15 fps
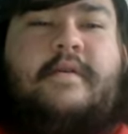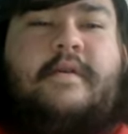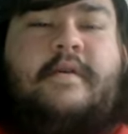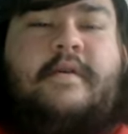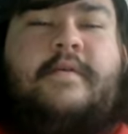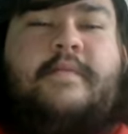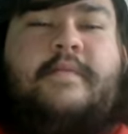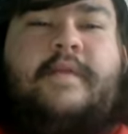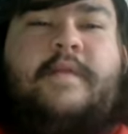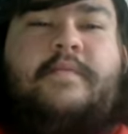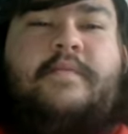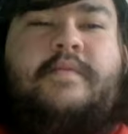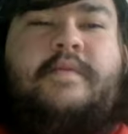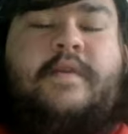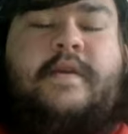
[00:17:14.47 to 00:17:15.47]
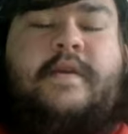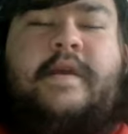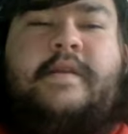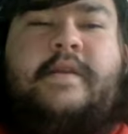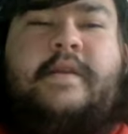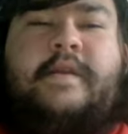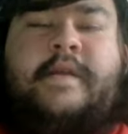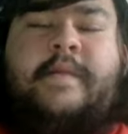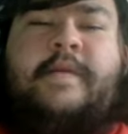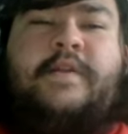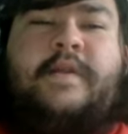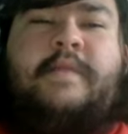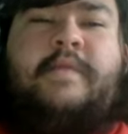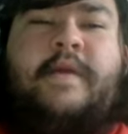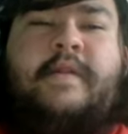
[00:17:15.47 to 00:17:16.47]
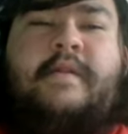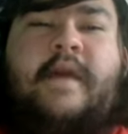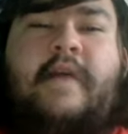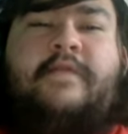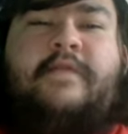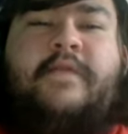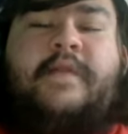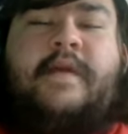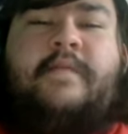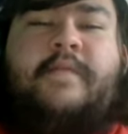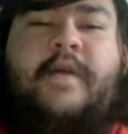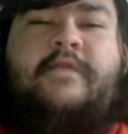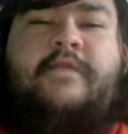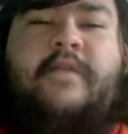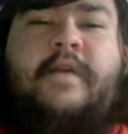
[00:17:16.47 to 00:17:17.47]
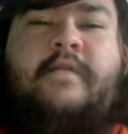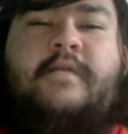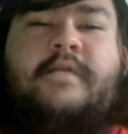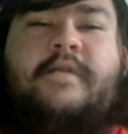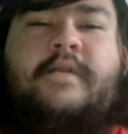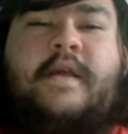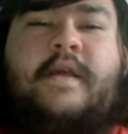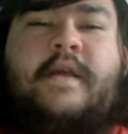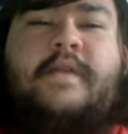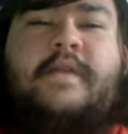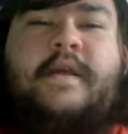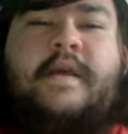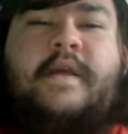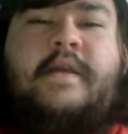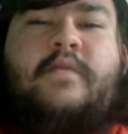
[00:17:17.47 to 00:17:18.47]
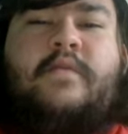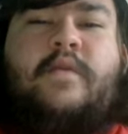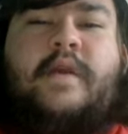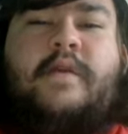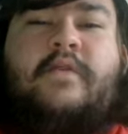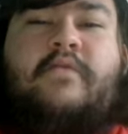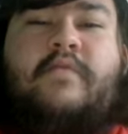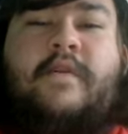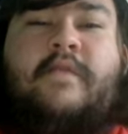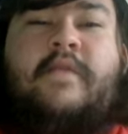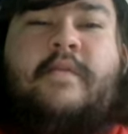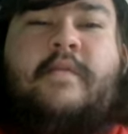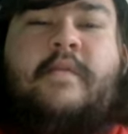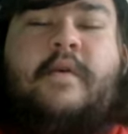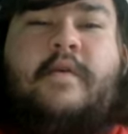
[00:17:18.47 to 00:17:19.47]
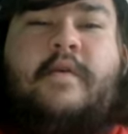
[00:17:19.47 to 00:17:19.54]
As I mentioned, they played in half of the NBA Finals in the last decade, winning 3 of them,